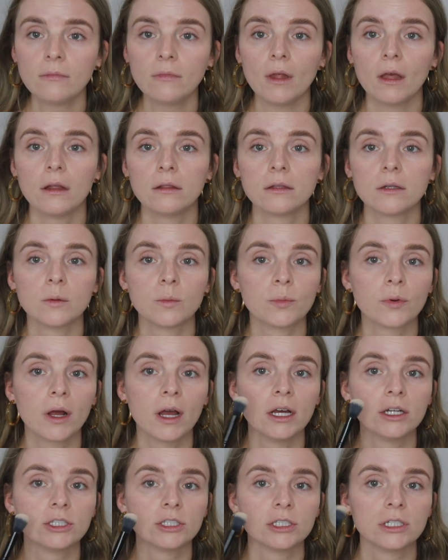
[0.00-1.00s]
a little
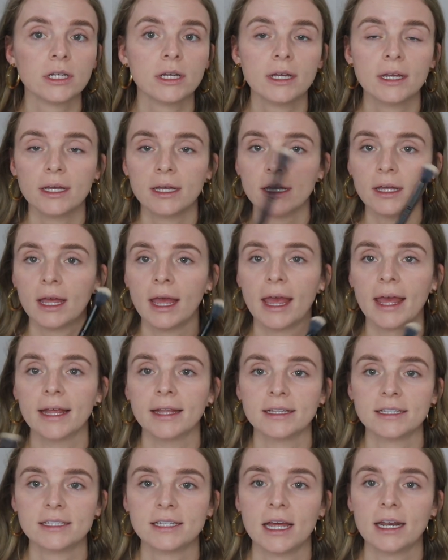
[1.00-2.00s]
brush
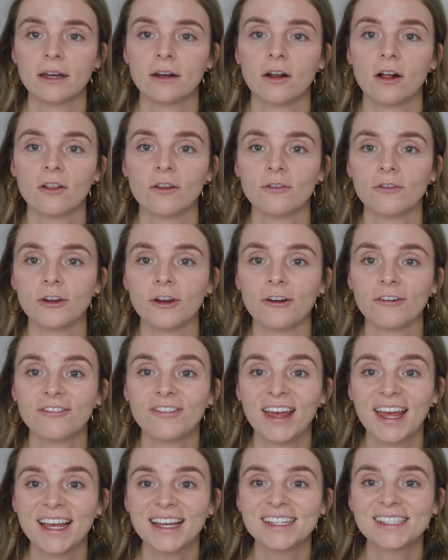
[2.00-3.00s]
and set it all over your
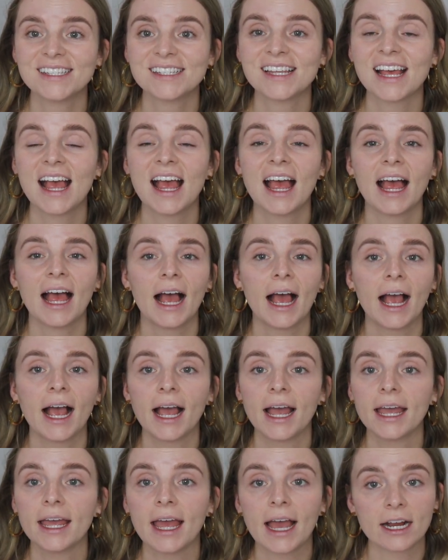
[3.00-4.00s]
face.
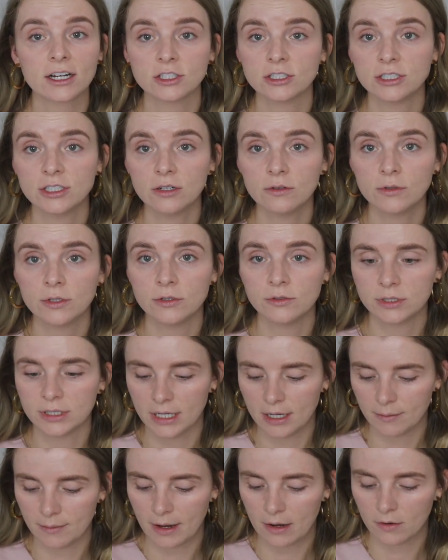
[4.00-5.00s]
I actually don't use
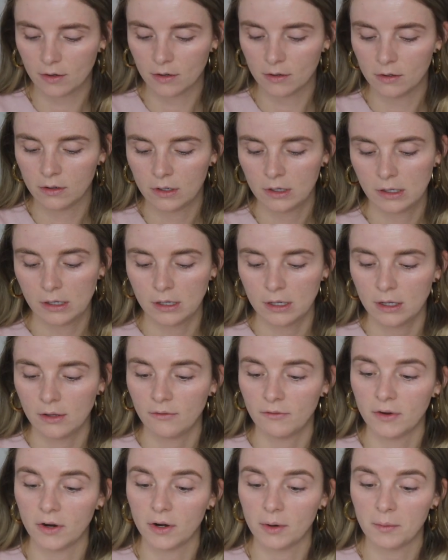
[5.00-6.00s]
setting powder
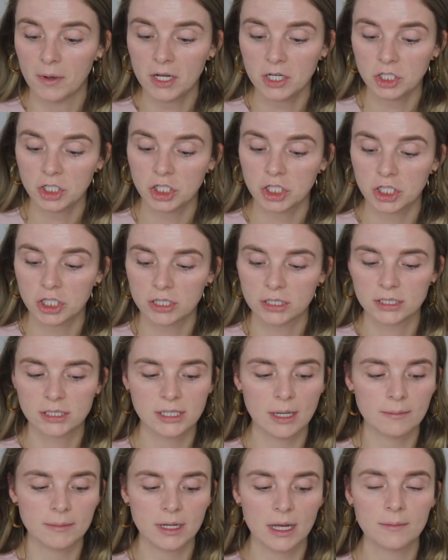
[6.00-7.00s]
very much,
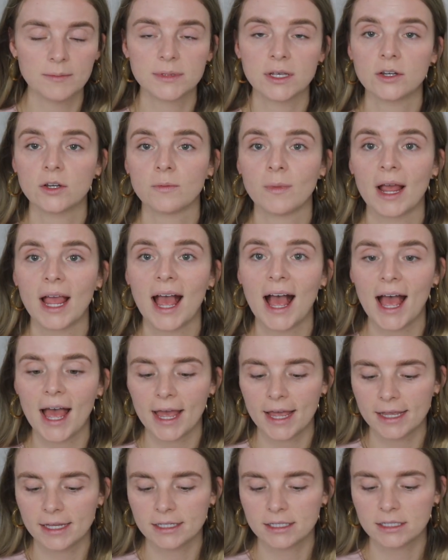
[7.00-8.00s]
sometimes under my
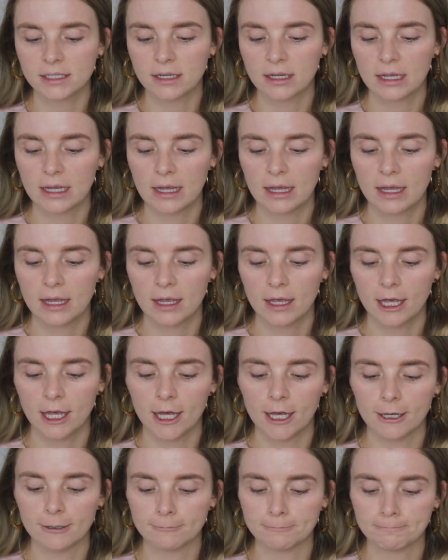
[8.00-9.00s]
eyes,
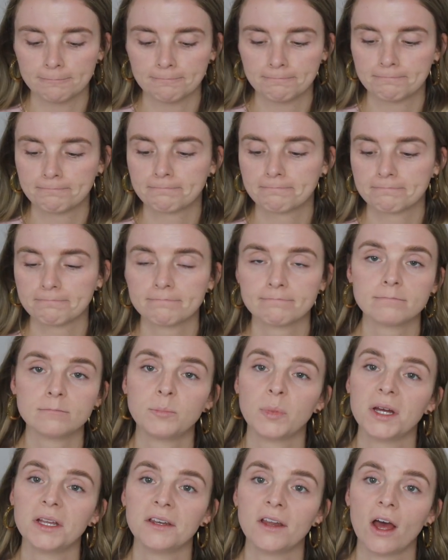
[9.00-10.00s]

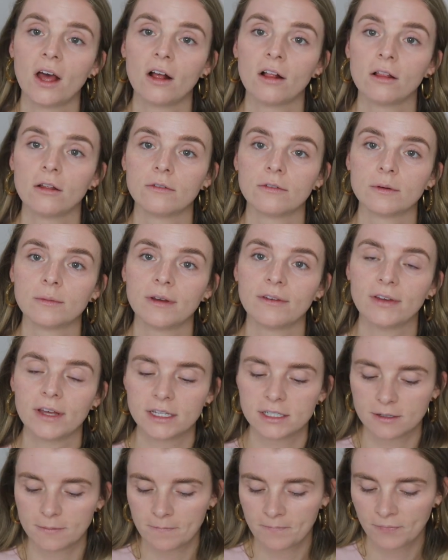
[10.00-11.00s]
but not all over my
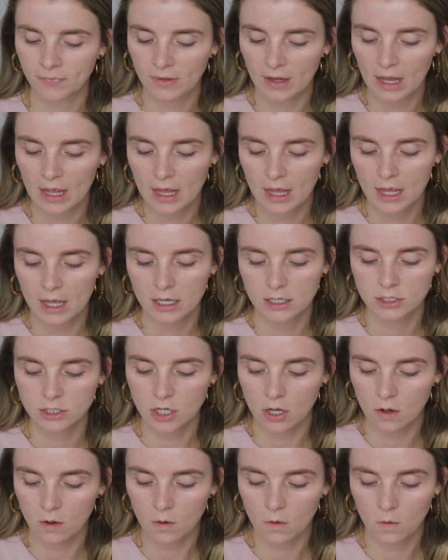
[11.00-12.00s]
face.
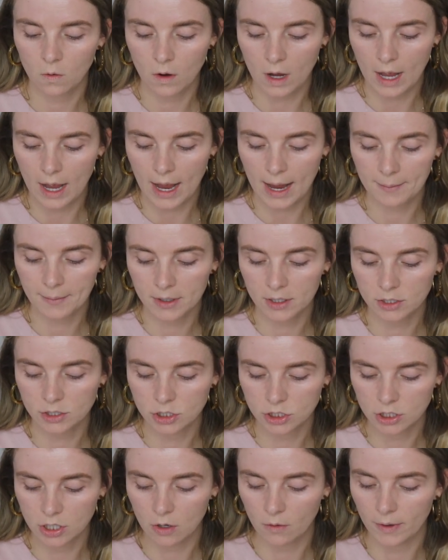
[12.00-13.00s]
So I'm going to
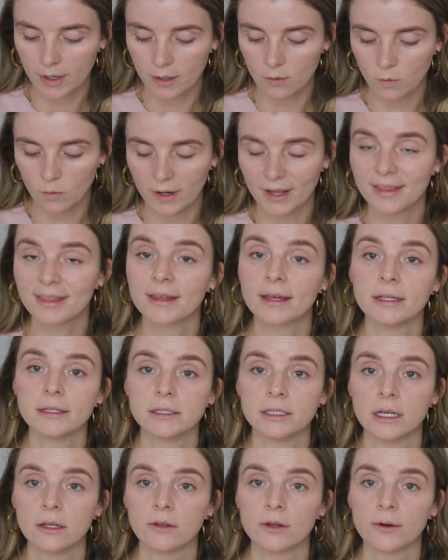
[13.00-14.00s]
just go in with
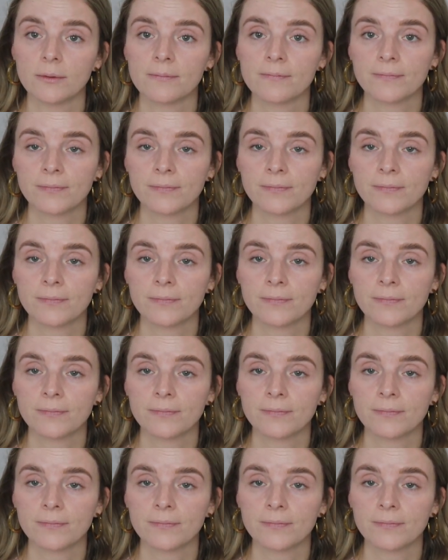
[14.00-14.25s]
concealer.